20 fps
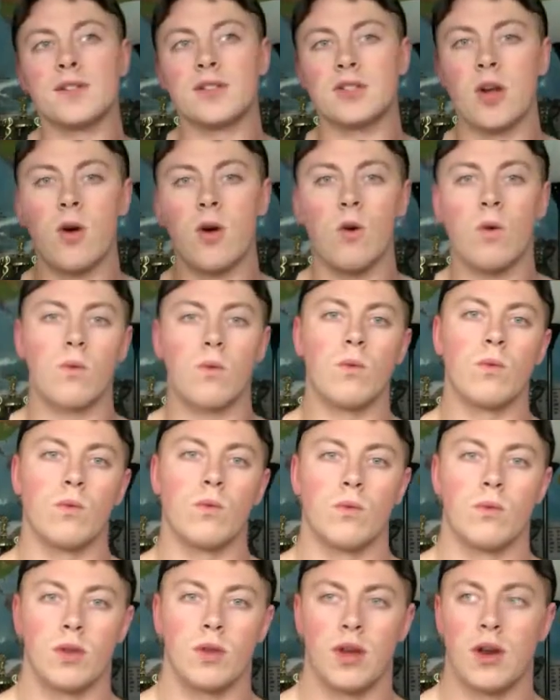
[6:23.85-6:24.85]
So,
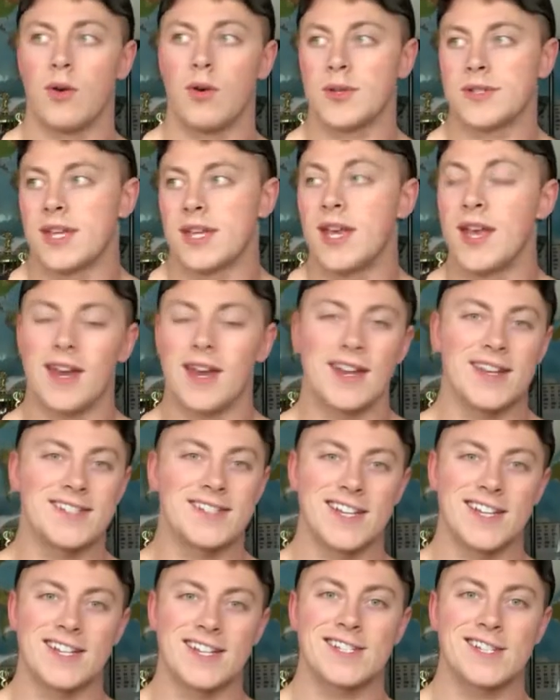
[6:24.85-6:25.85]
you know, it's,
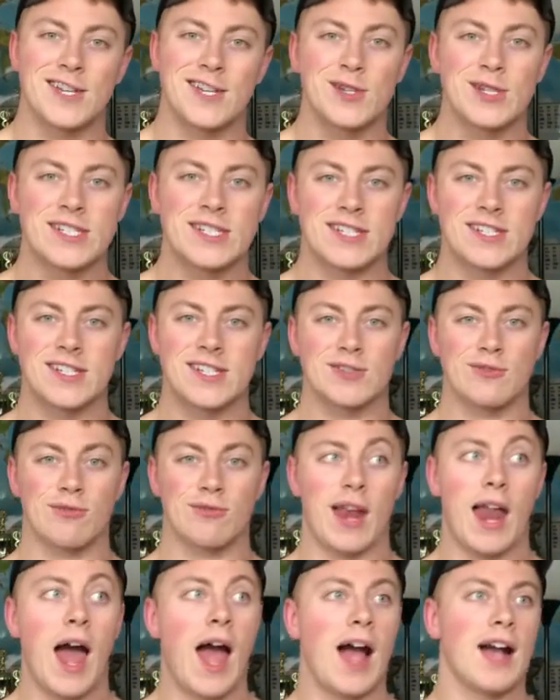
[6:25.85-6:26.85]
it's an excuse to just
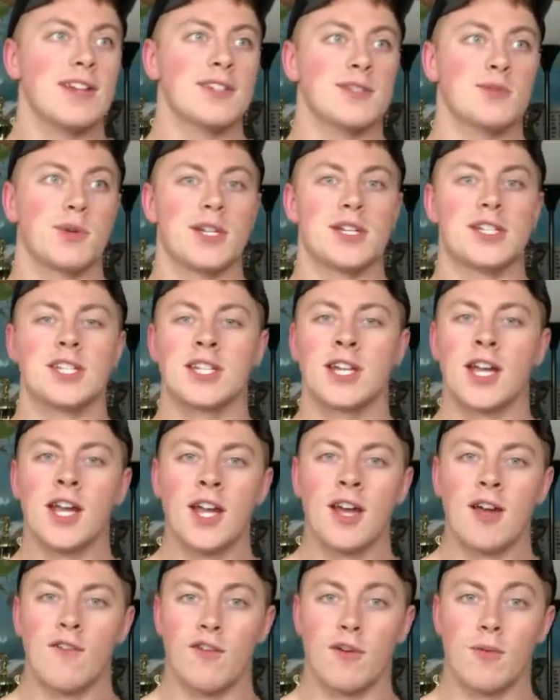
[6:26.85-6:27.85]
relax, which
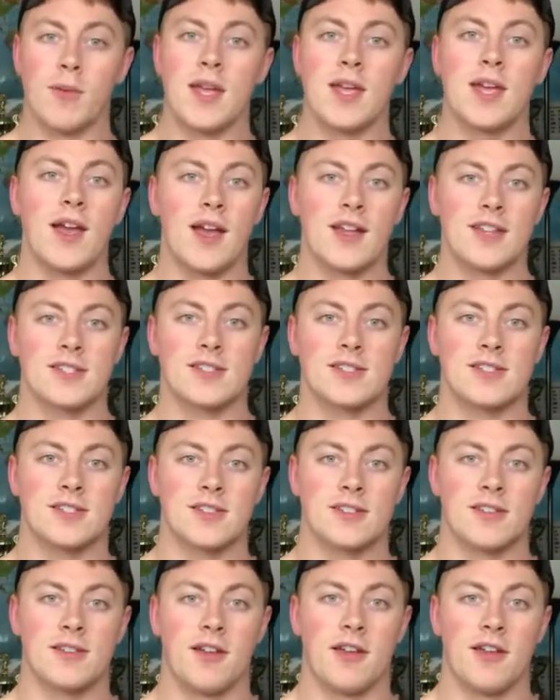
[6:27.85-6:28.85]
for me
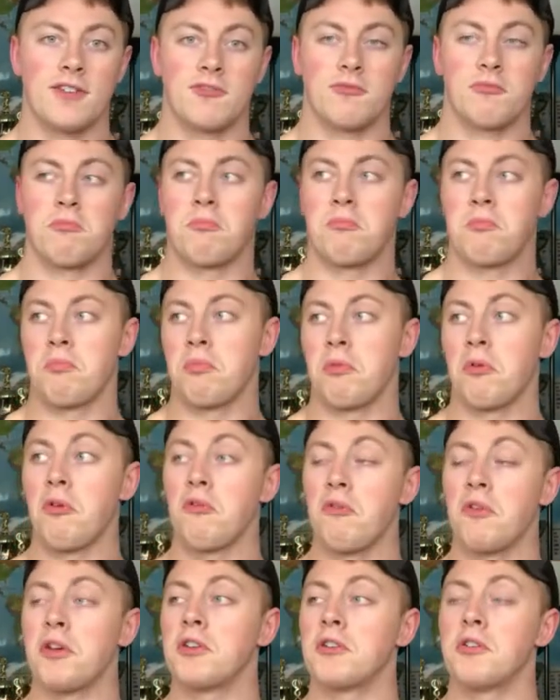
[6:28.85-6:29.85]
has, has
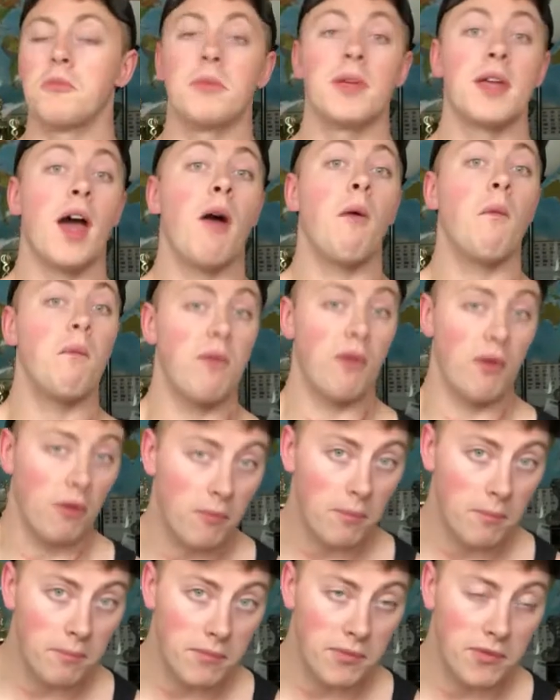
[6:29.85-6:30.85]
proven to be
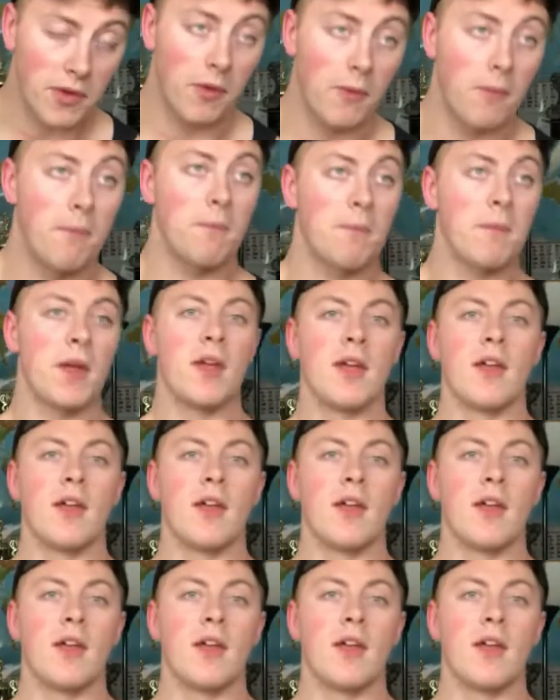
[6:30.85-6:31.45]
helpful. So